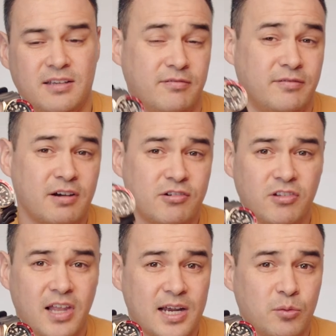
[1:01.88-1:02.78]
Very
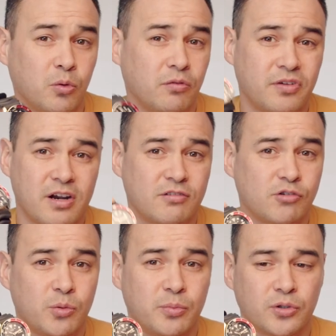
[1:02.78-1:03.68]
reliable, very
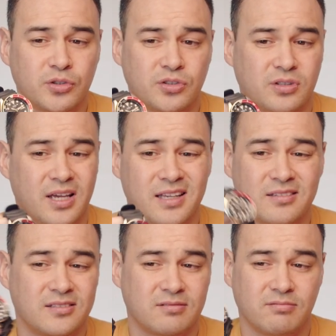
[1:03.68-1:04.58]
robust,
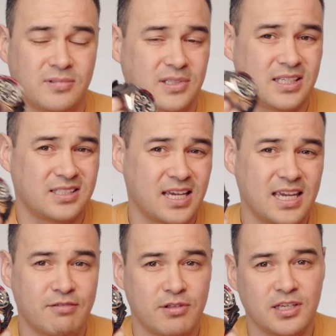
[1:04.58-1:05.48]
and it can
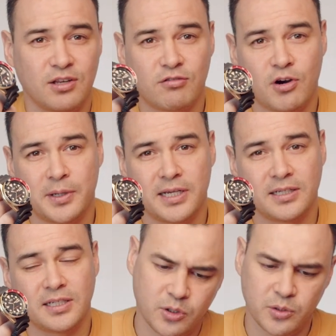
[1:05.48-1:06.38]
take everything you throw at
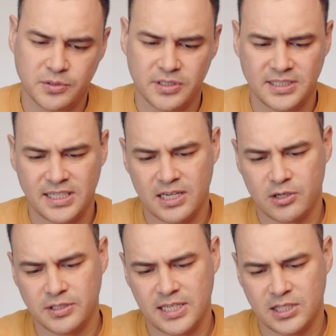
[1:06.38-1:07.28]
it. It comes on the
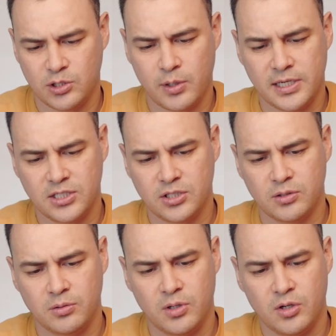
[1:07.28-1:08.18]
Seiko
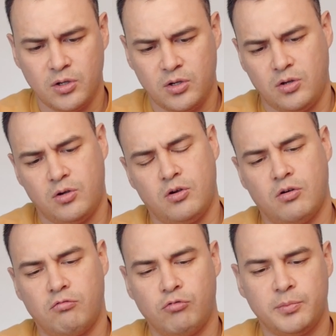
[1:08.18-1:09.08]
Z22
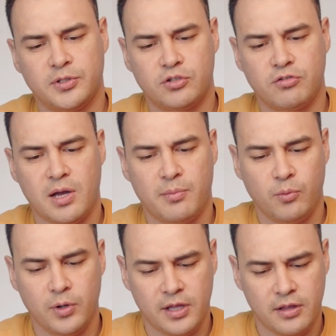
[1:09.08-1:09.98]
rubber strap
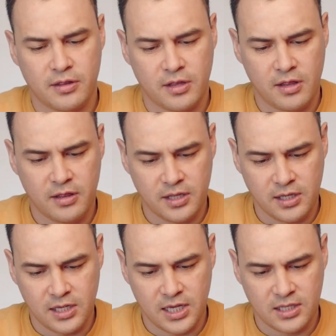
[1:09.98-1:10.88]
with
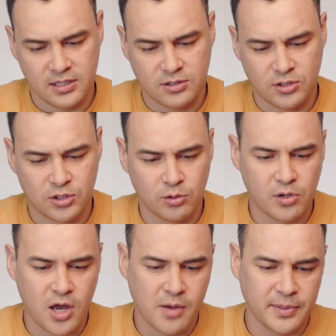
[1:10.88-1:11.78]
the
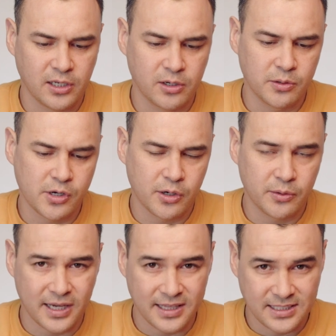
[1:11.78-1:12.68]
Tsunami
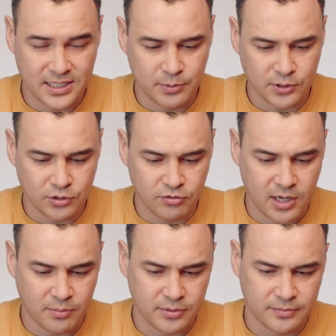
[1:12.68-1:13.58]
logo at the tip of the
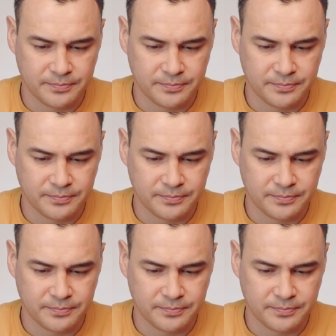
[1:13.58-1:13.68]
strap.